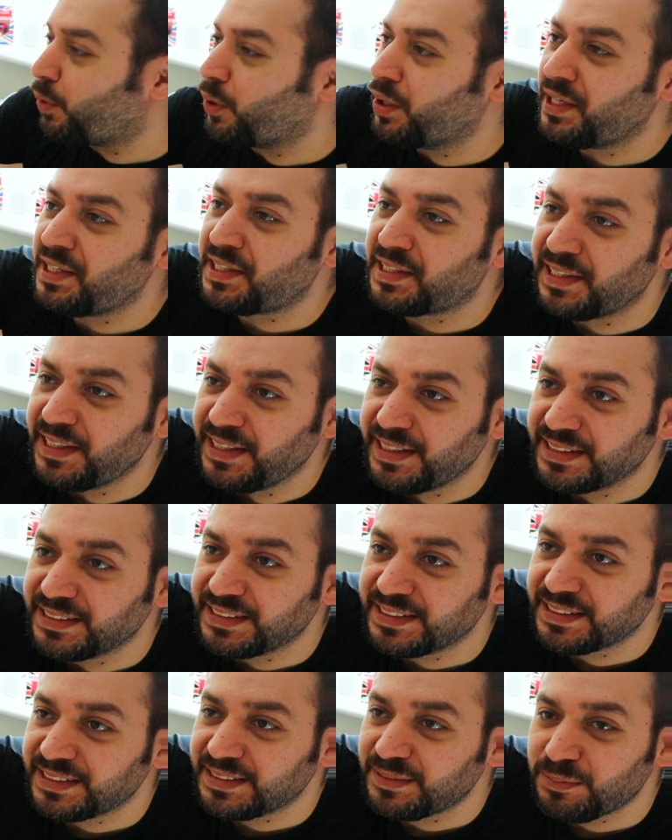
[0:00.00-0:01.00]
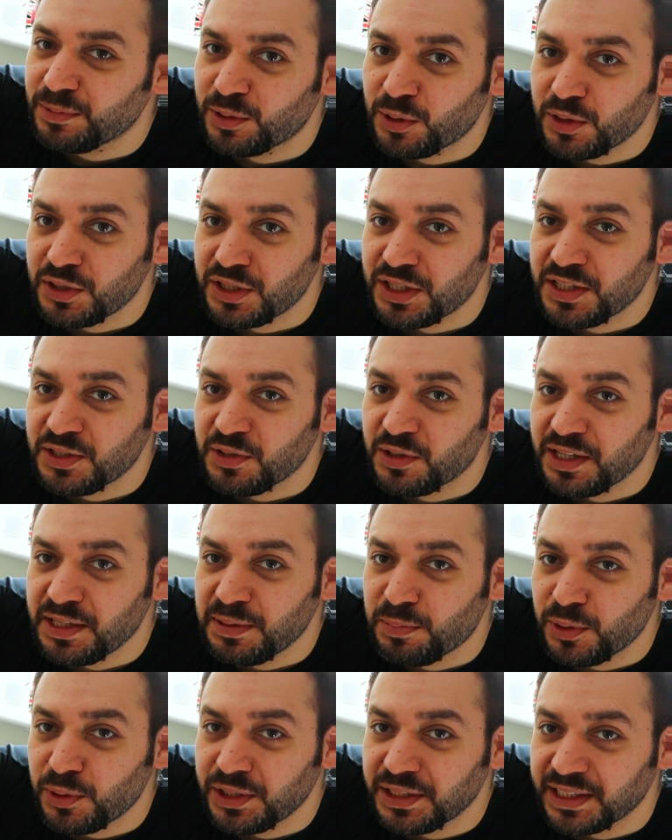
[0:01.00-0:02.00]
pointy, because she's
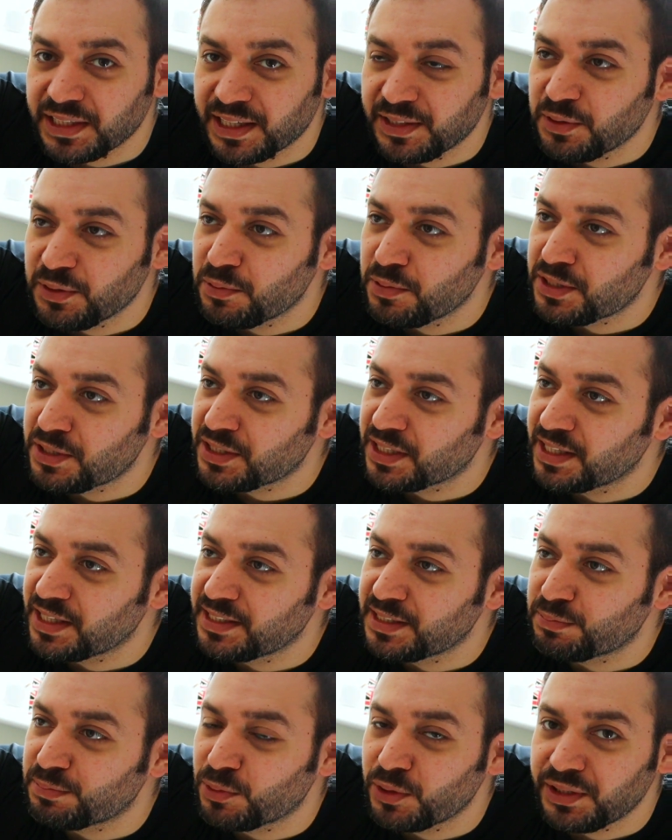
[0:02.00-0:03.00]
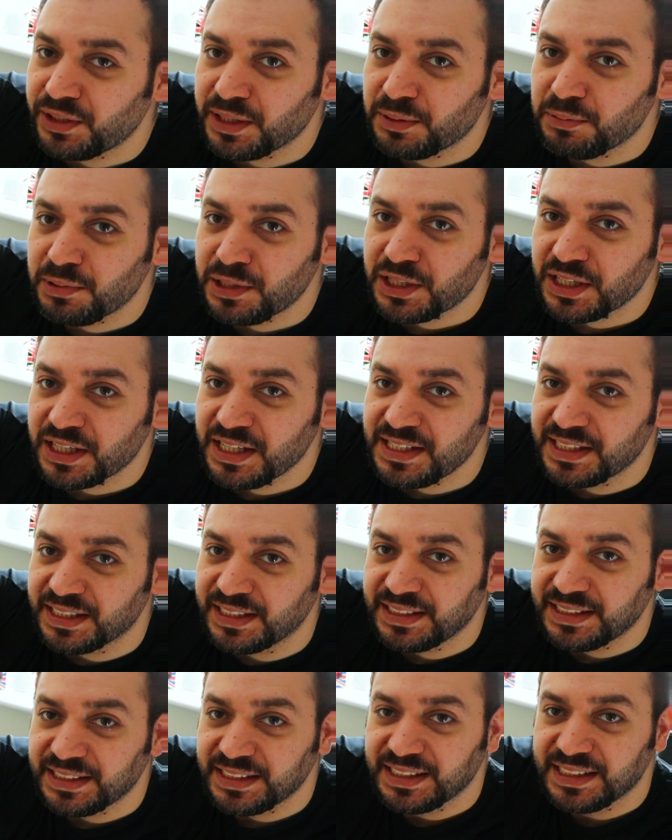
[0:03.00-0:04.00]
already pointy. I know which side is pointy and which
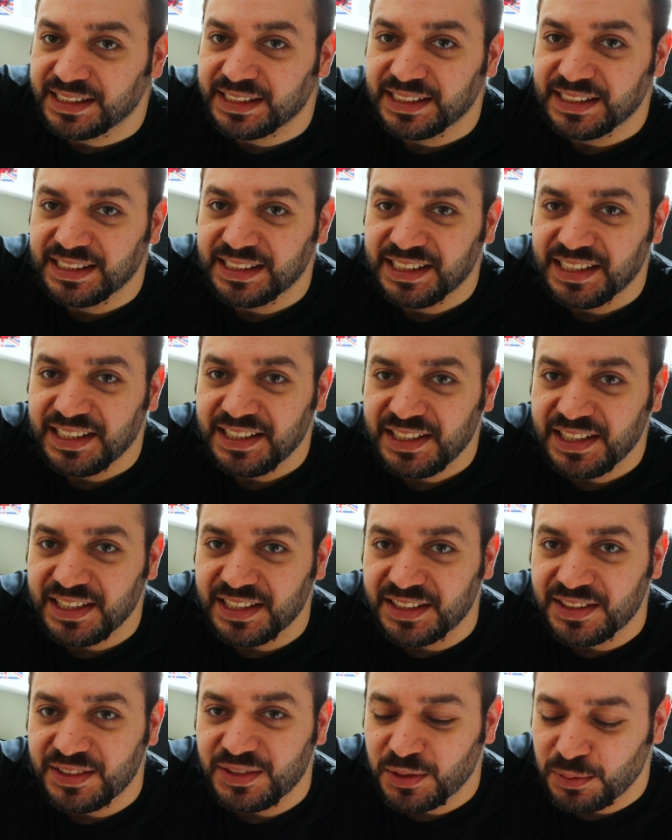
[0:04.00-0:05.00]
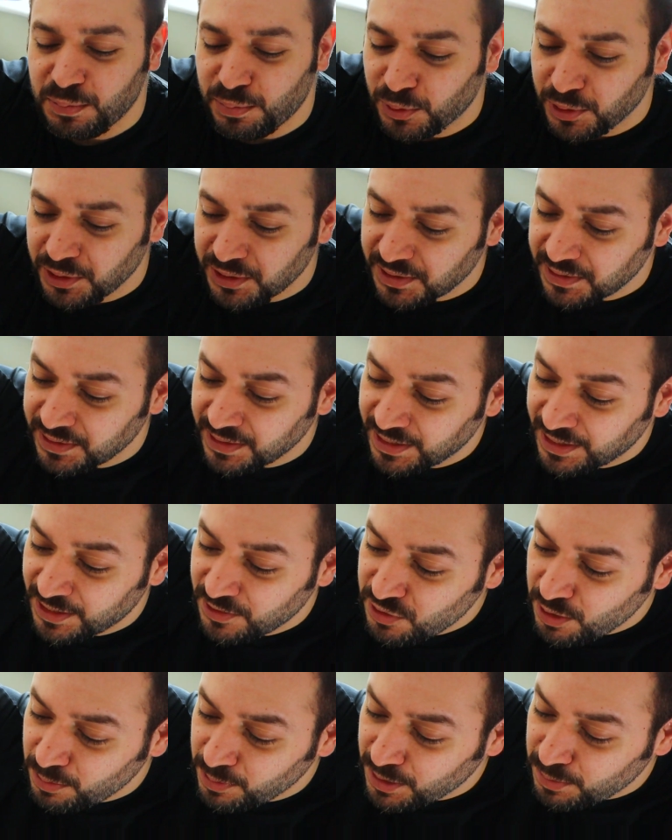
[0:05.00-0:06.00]
isn't. She is so pointy,
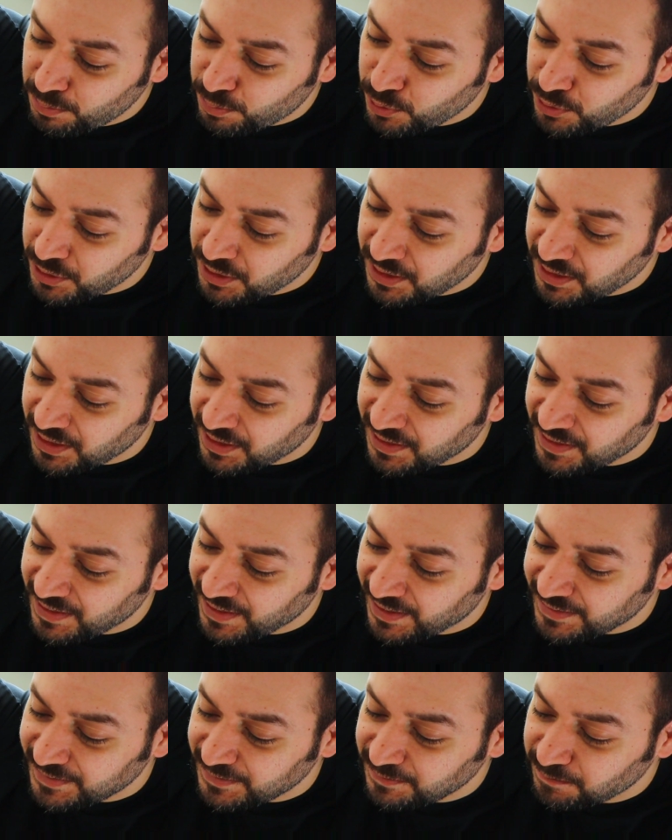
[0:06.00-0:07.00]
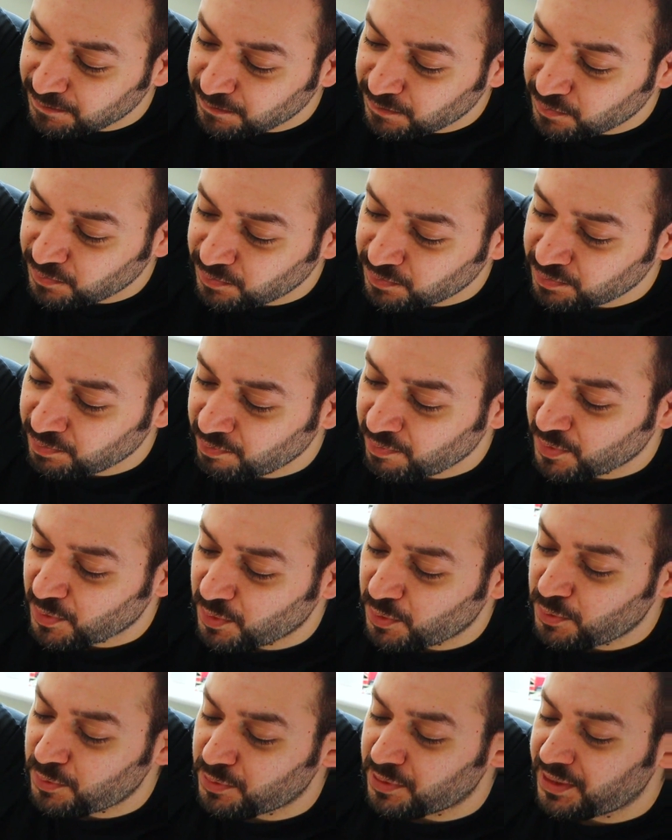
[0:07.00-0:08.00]
so I'm gonna put her like that.
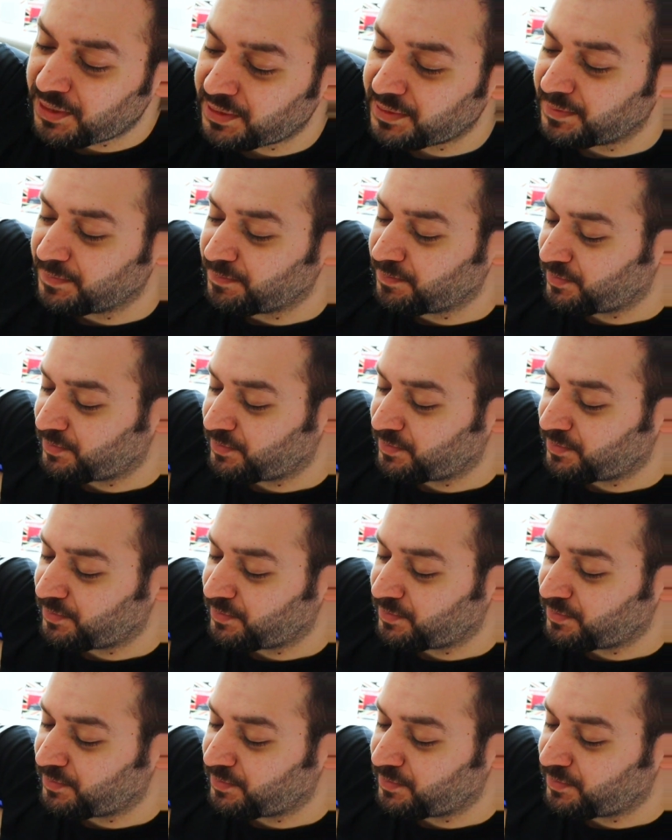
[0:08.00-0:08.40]
All right,